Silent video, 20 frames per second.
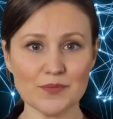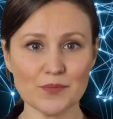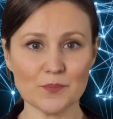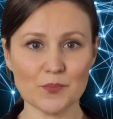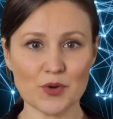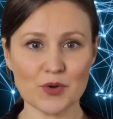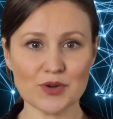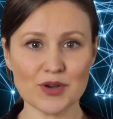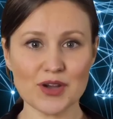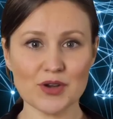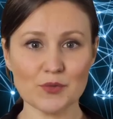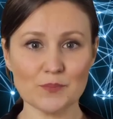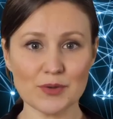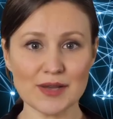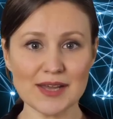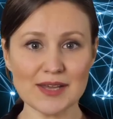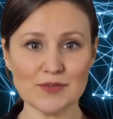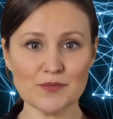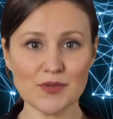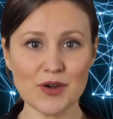Procurement
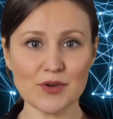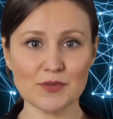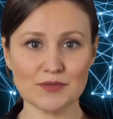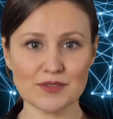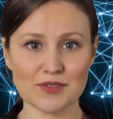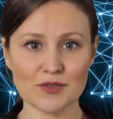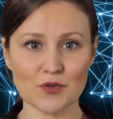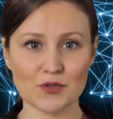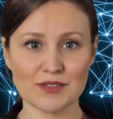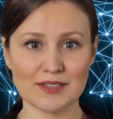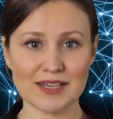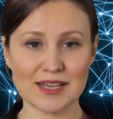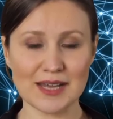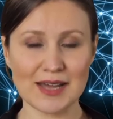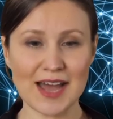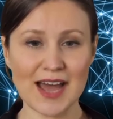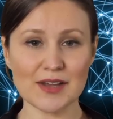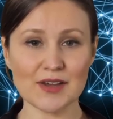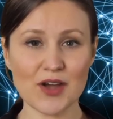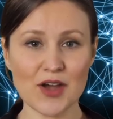involves sourcing
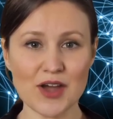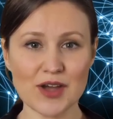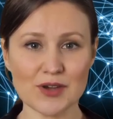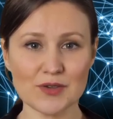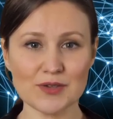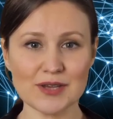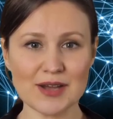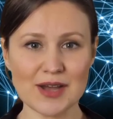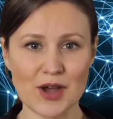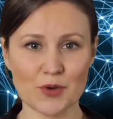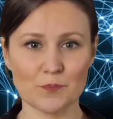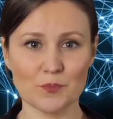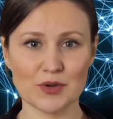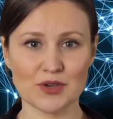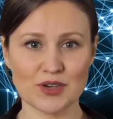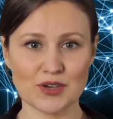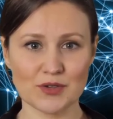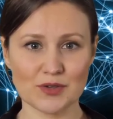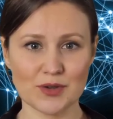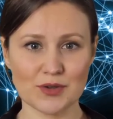and hiring of
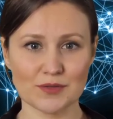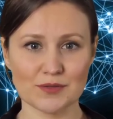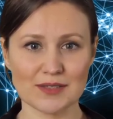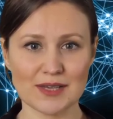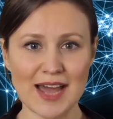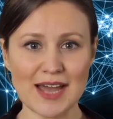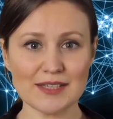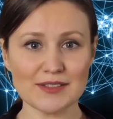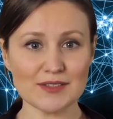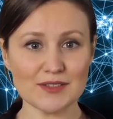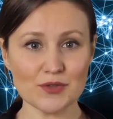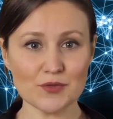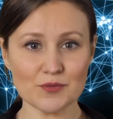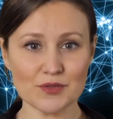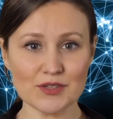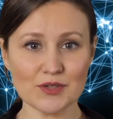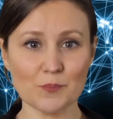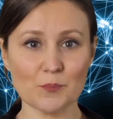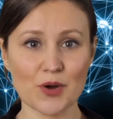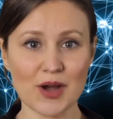materials and service
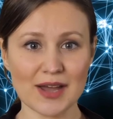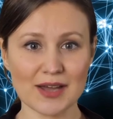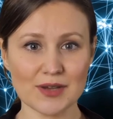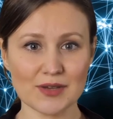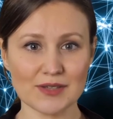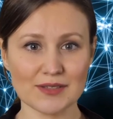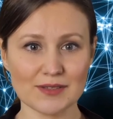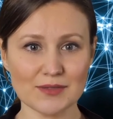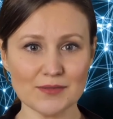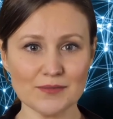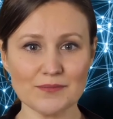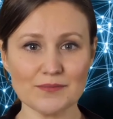suppliers,